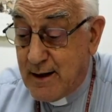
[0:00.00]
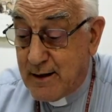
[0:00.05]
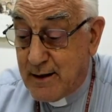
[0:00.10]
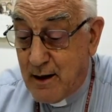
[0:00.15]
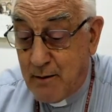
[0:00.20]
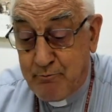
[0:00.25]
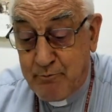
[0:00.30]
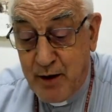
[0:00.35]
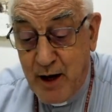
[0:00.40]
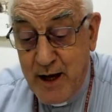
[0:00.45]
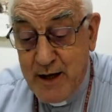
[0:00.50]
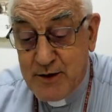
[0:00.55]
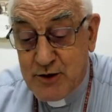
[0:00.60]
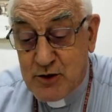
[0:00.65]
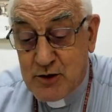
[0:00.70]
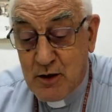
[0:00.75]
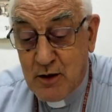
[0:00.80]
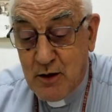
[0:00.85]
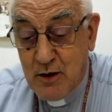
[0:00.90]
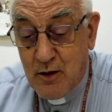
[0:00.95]
and a
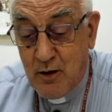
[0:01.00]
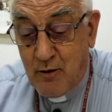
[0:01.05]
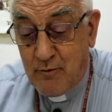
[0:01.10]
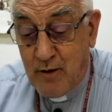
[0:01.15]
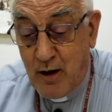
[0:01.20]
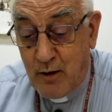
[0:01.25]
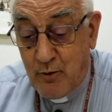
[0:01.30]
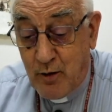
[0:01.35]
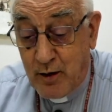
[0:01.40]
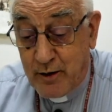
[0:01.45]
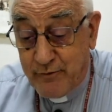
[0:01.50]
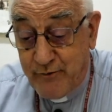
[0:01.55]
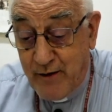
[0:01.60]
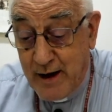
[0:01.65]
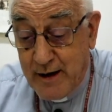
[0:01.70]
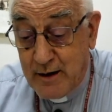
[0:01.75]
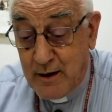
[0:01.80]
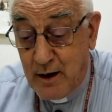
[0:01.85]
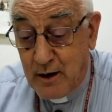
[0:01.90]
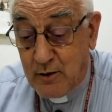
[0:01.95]
pledge of our
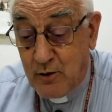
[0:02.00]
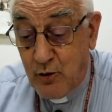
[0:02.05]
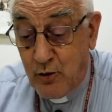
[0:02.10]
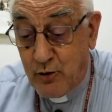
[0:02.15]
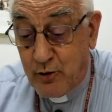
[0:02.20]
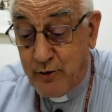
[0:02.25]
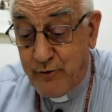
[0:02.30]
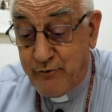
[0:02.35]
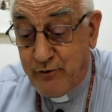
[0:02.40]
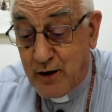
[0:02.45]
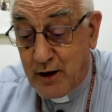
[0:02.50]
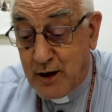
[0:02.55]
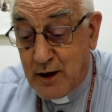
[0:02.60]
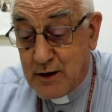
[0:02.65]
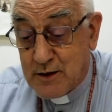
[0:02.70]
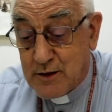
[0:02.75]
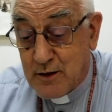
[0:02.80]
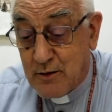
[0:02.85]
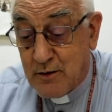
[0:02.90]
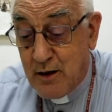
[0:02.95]
final
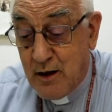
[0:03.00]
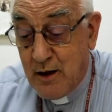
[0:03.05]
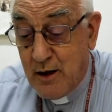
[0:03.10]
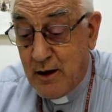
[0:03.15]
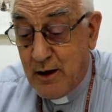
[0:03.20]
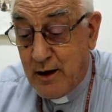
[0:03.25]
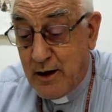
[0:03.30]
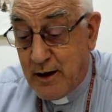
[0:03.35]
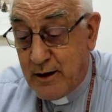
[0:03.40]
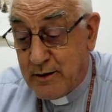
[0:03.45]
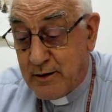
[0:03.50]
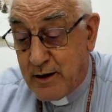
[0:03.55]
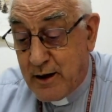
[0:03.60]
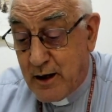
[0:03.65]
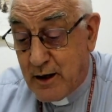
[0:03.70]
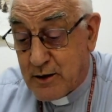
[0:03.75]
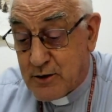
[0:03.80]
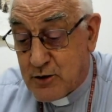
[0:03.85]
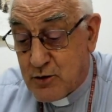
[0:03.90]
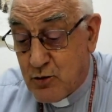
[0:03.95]
glorification and
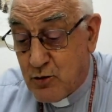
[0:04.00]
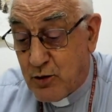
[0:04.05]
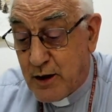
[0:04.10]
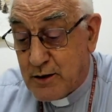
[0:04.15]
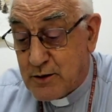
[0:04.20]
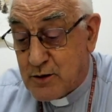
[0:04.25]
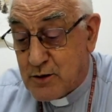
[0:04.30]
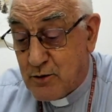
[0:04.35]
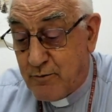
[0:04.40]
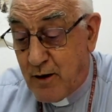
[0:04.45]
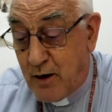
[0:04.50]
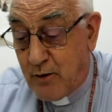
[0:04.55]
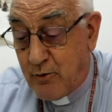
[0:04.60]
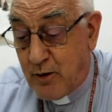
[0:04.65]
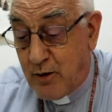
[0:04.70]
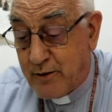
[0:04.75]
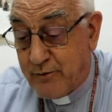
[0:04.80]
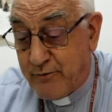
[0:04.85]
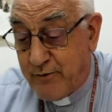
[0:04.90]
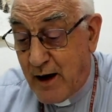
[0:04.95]
the assurance of
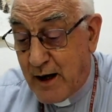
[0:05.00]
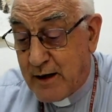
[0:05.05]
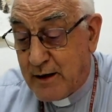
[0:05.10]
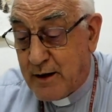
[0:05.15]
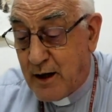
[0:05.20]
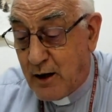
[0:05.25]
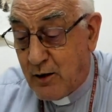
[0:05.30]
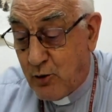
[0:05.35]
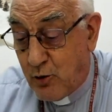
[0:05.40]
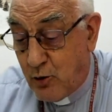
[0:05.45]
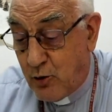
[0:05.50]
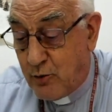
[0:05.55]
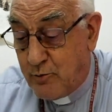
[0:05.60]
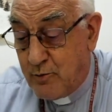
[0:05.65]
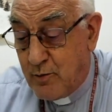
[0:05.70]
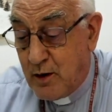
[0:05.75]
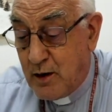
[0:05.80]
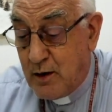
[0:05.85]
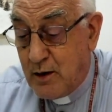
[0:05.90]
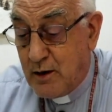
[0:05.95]
our final home,
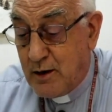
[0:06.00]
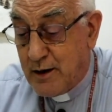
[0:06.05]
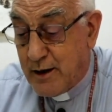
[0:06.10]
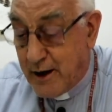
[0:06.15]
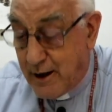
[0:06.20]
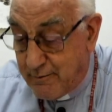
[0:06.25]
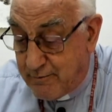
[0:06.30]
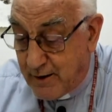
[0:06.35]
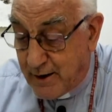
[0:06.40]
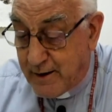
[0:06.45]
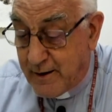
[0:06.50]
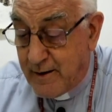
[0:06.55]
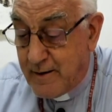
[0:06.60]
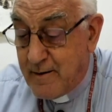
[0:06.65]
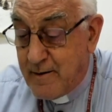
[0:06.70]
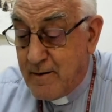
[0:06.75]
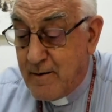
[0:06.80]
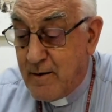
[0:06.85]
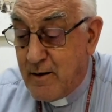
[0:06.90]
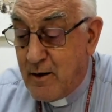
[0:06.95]
heaven.
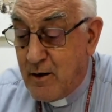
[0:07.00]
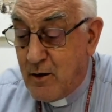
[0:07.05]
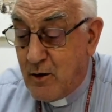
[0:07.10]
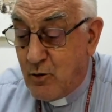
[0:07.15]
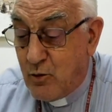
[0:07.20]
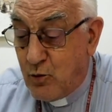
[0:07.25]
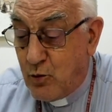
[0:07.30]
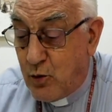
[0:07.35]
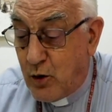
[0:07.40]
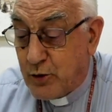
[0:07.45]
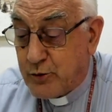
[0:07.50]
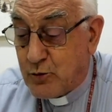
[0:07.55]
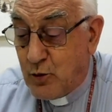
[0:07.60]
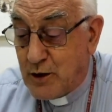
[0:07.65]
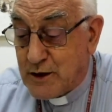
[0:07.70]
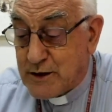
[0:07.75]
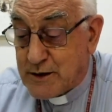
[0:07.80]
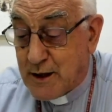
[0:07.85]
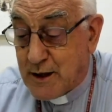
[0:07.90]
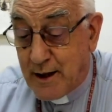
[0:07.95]
What
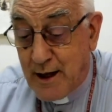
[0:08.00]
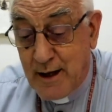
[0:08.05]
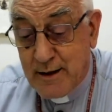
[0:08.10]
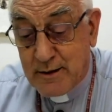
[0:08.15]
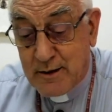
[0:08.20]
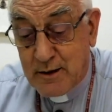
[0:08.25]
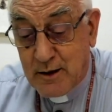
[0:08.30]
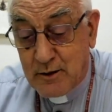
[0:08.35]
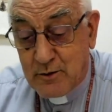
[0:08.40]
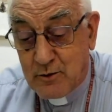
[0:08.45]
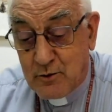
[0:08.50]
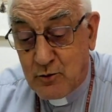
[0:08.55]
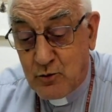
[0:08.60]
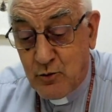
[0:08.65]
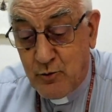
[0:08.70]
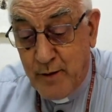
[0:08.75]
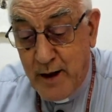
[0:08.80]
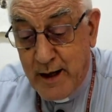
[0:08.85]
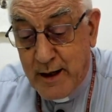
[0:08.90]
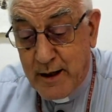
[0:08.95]
was granted to
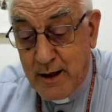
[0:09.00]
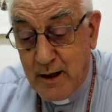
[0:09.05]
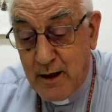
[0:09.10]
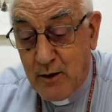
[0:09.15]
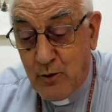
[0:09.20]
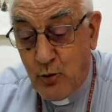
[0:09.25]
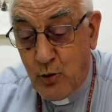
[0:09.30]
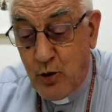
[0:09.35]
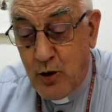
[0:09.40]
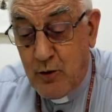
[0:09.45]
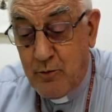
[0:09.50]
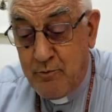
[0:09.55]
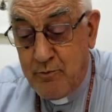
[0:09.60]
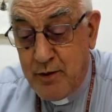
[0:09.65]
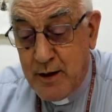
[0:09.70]
Mary will